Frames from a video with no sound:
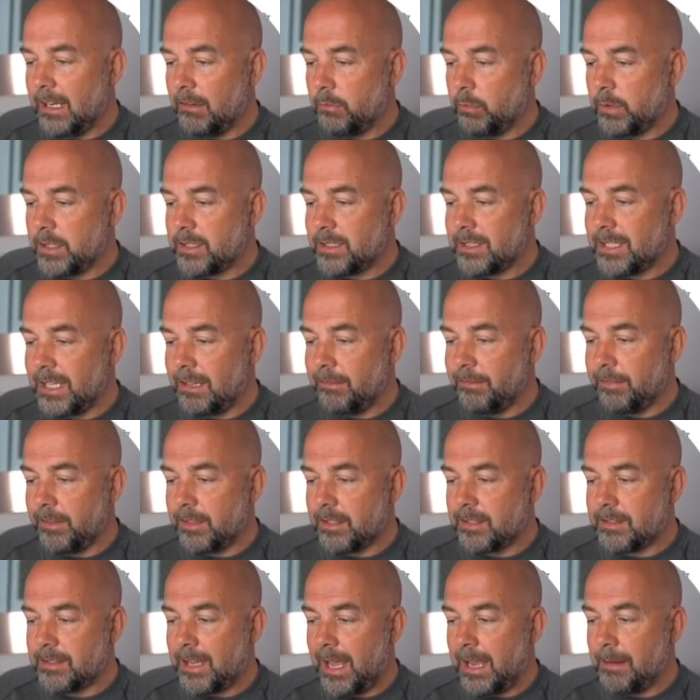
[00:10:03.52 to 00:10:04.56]
if we see for
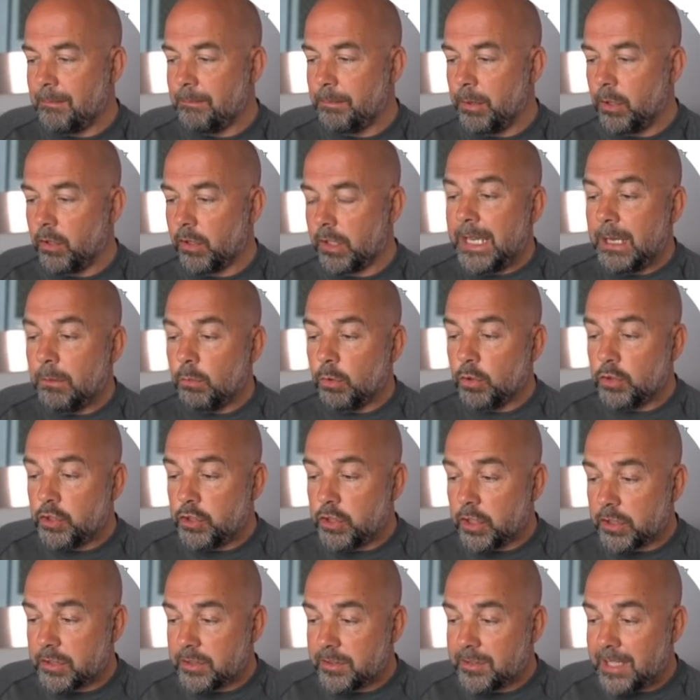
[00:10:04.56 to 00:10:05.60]
the same book, it will
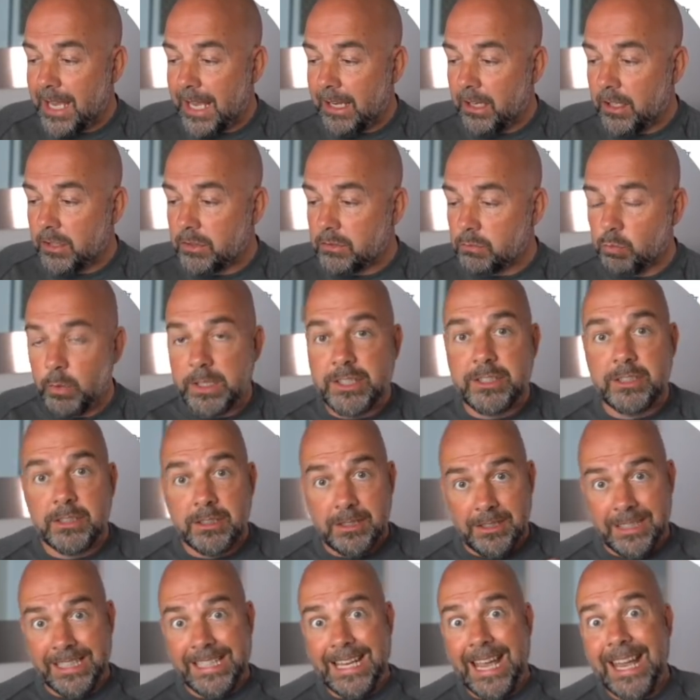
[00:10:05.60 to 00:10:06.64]
just tell us, which
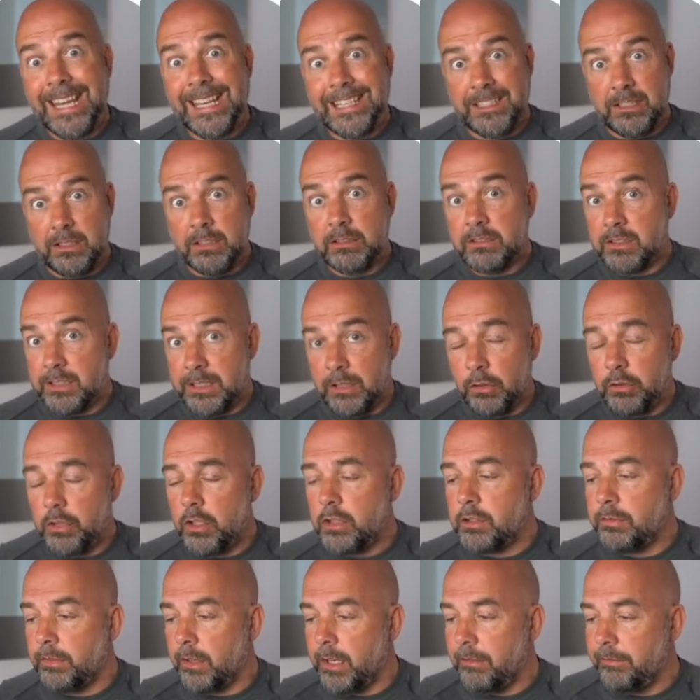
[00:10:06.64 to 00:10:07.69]
again is still
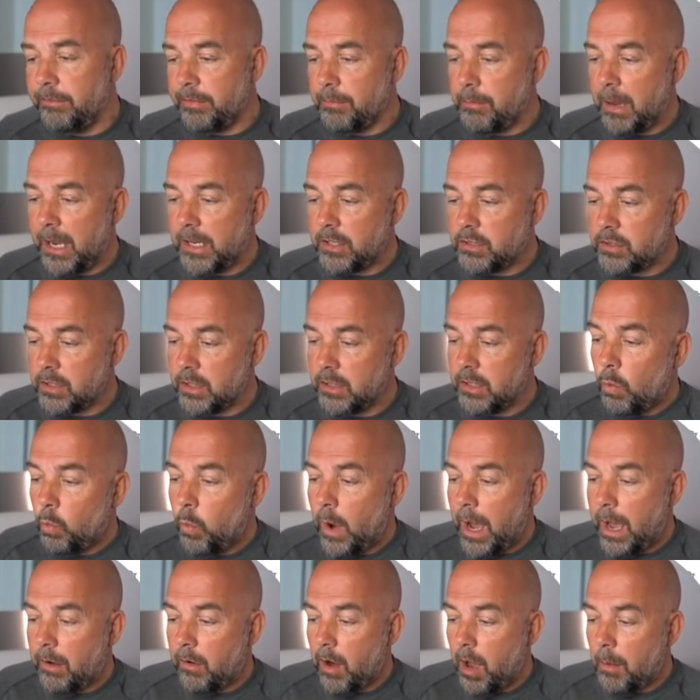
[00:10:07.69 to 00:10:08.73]
useful information,
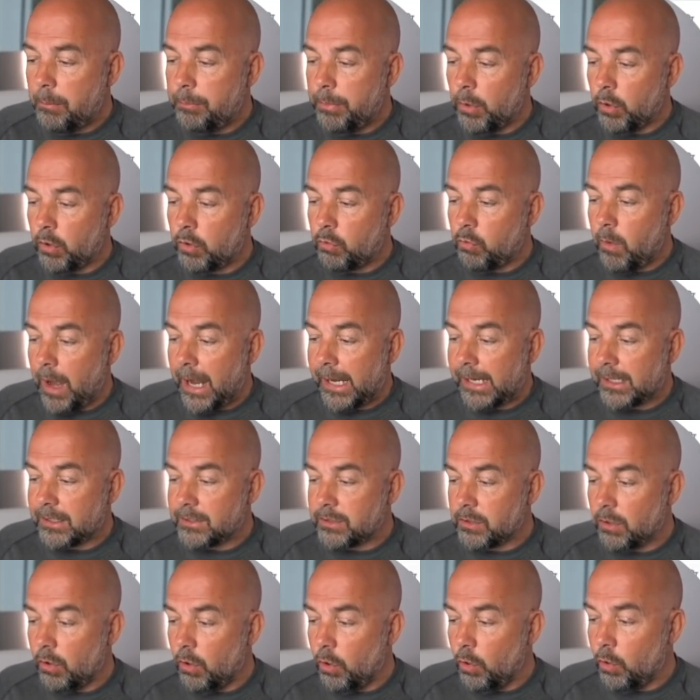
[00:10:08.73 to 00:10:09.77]
where our book
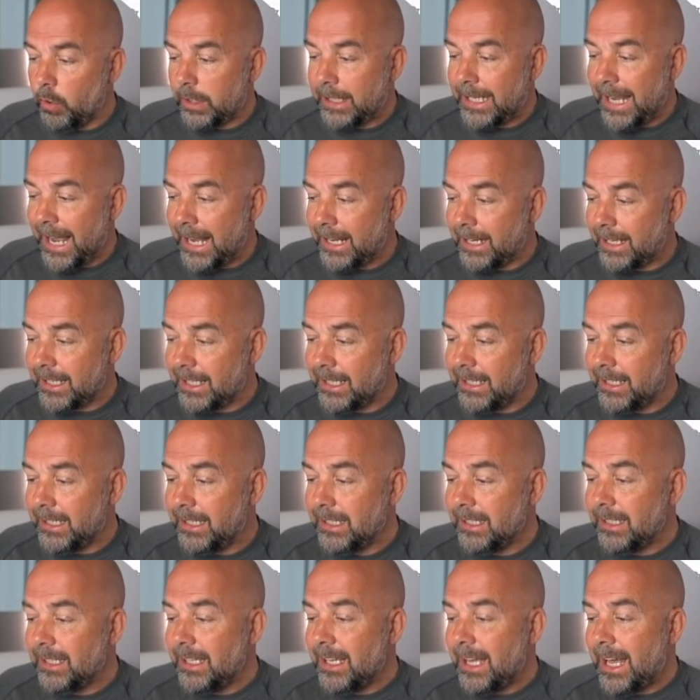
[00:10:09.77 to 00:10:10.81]
ranks
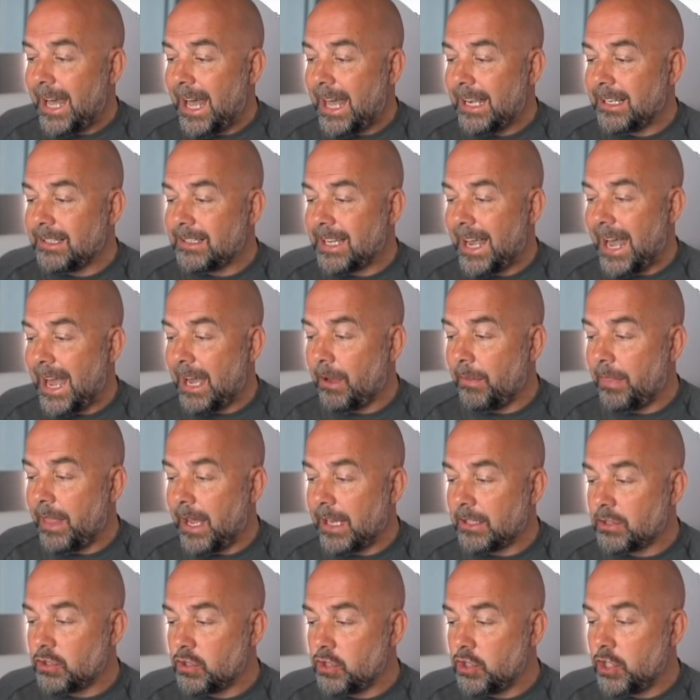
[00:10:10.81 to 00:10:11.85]
organically and how
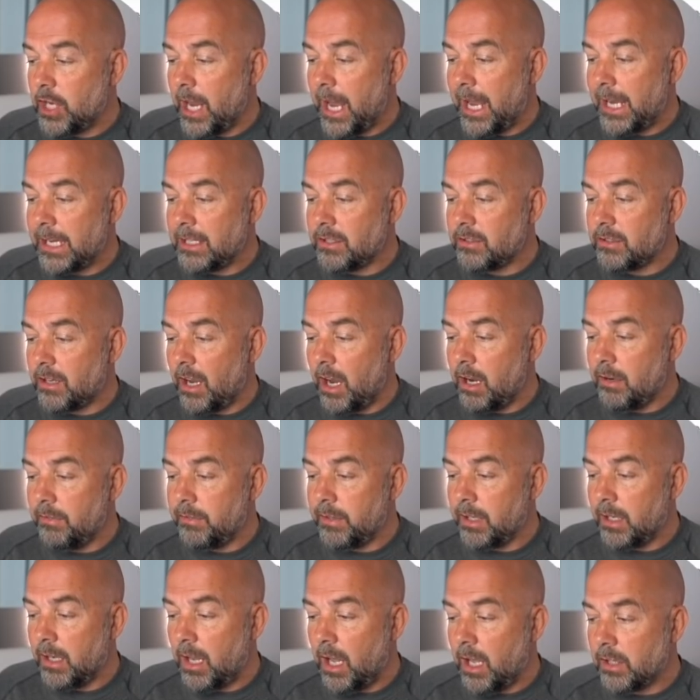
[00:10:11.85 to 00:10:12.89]
that's changed over
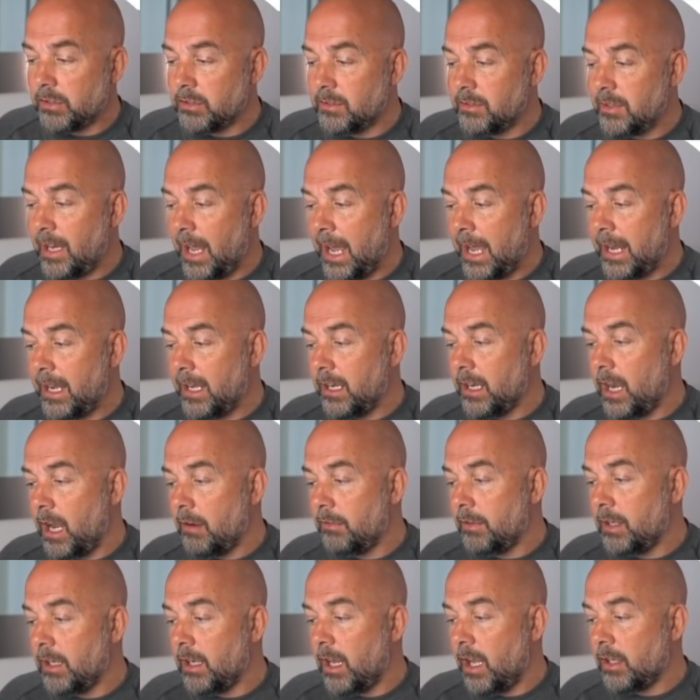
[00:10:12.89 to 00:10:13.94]
the last day and
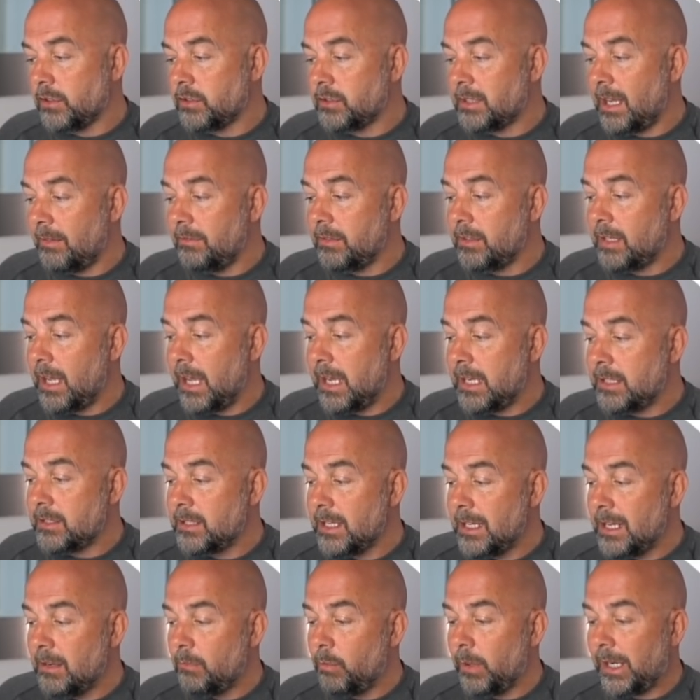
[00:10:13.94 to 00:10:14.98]
over the last seven days.
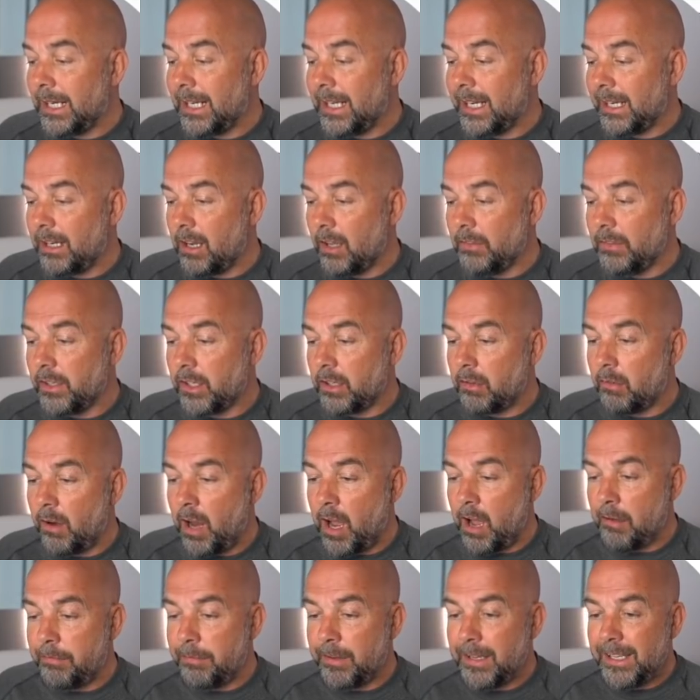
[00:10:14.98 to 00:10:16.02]
If we click on the
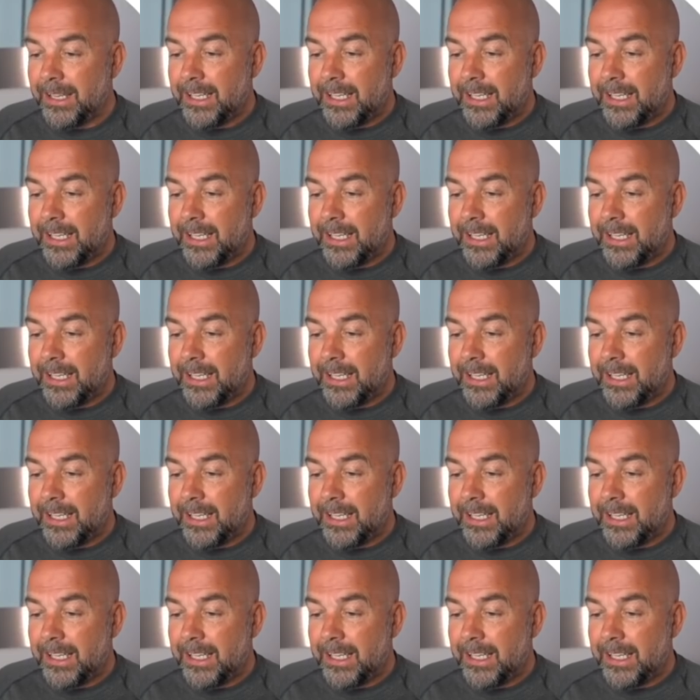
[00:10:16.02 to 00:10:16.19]
graph,